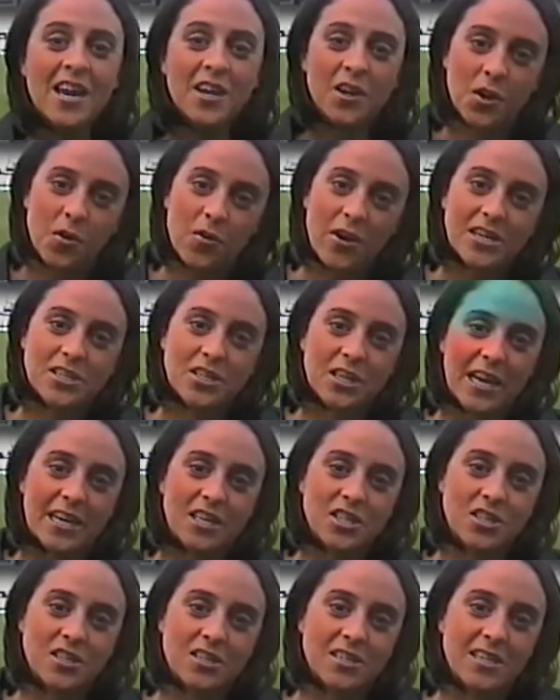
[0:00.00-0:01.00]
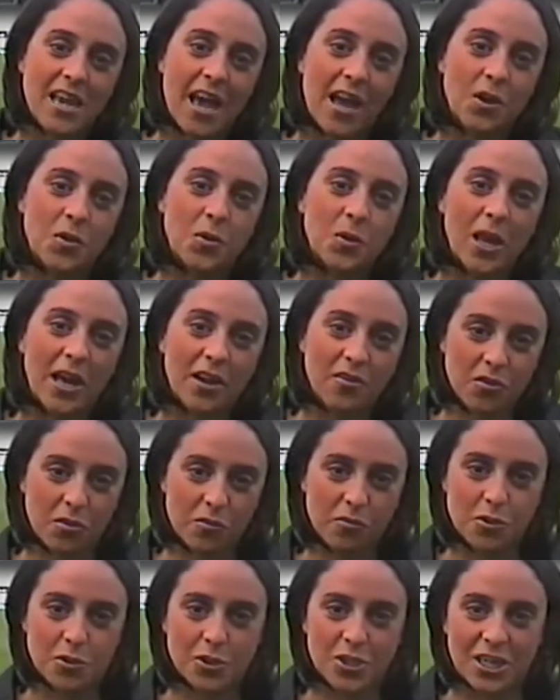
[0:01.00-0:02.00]
Congratulations and good luck for the
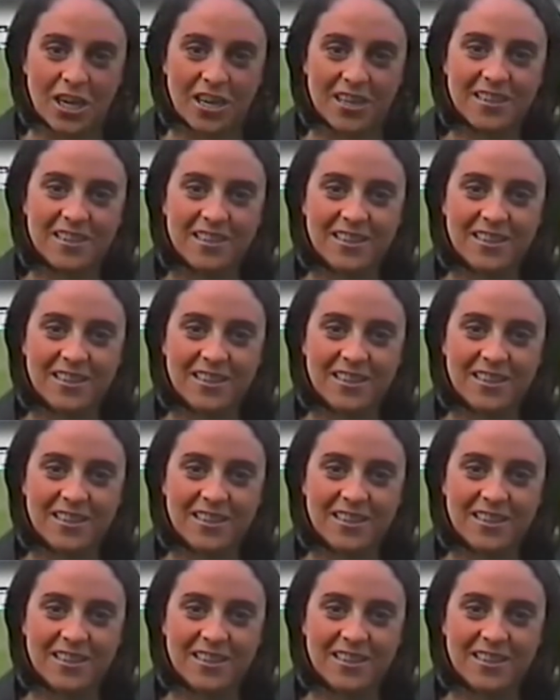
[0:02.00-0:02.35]
future.